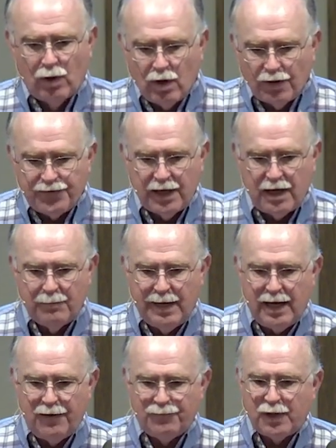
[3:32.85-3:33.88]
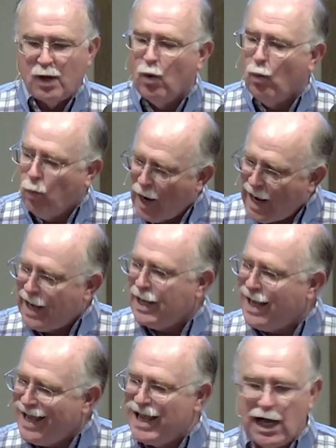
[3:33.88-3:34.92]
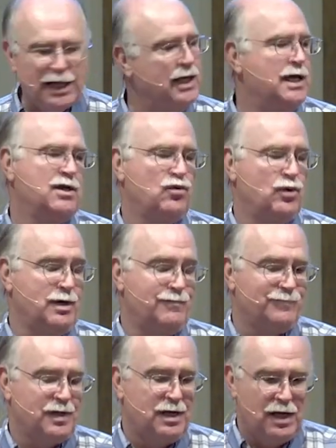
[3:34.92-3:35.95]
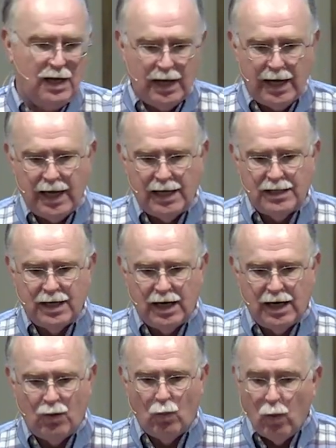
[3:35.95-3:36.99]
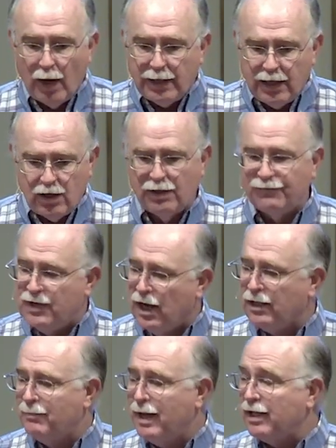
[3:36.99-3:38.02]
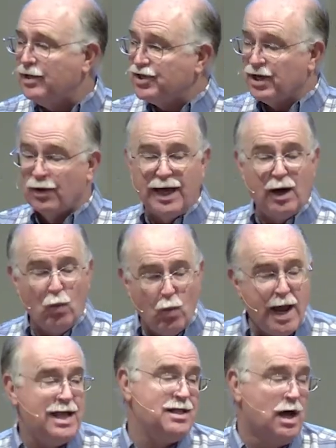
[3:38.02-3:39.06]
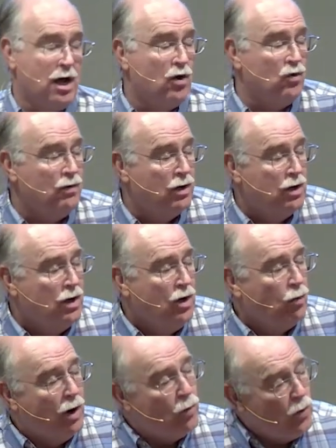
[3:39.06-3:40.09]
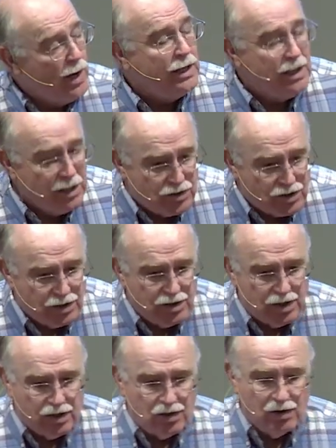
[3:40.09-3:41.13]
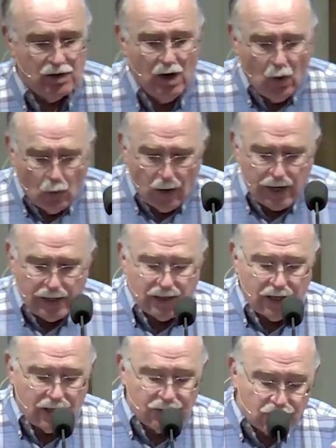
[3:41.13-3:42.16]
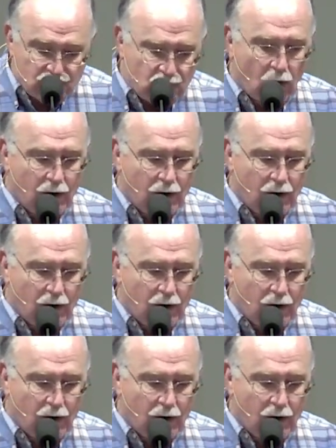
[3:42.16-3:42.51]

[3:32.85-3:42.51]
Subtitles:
We're going to think about why he got angry and what he could have done about it so that we know what we need to do when the